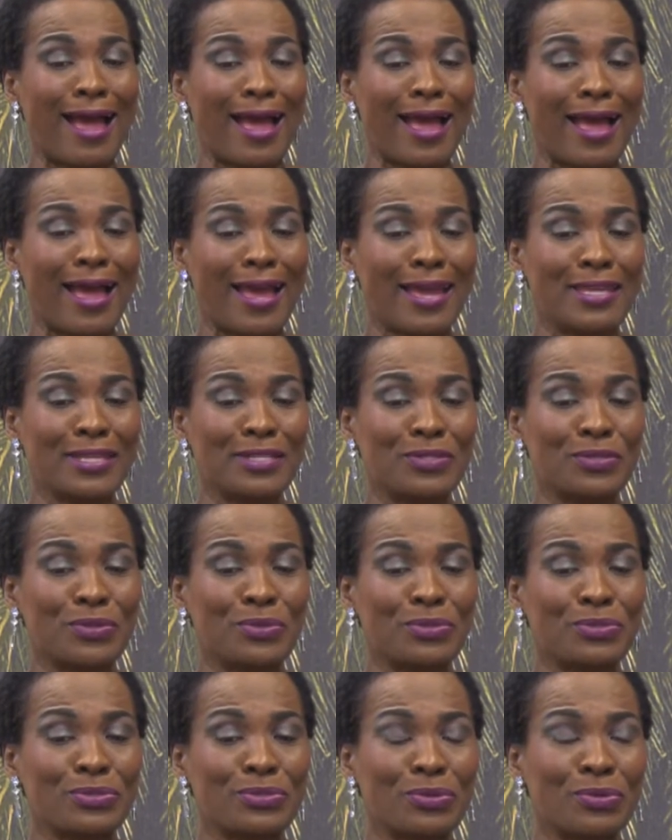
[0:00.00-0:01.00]
I
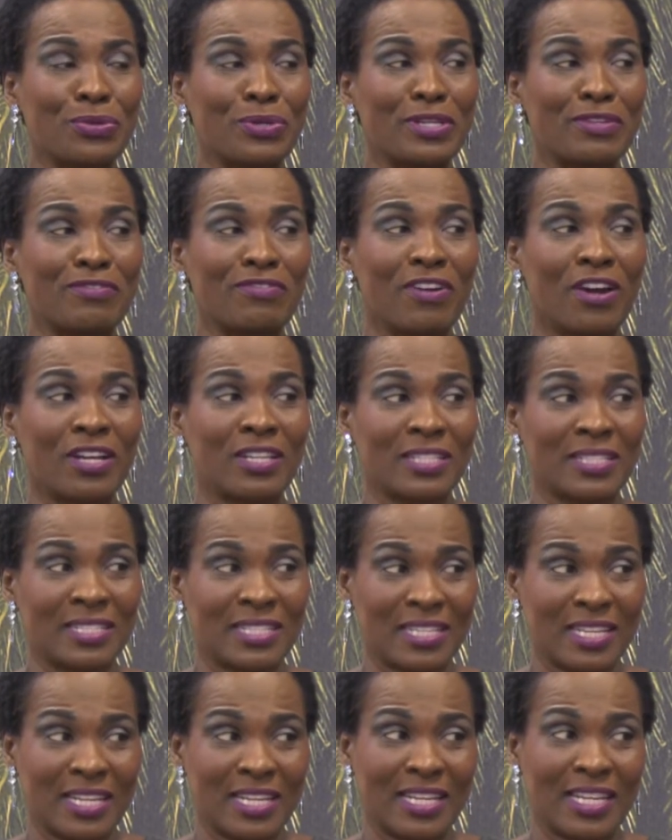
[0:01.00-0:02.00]
don't only
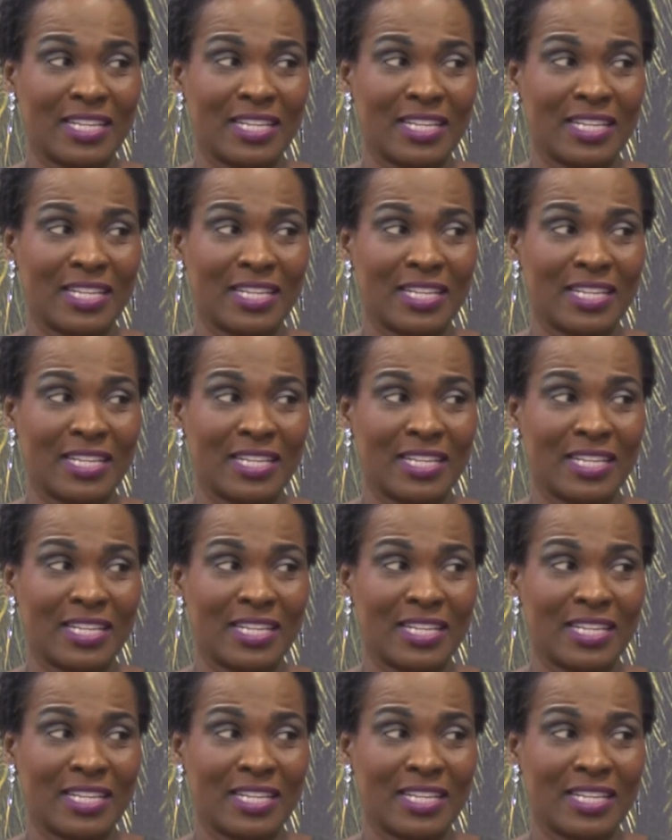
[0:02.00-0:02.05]
volunteer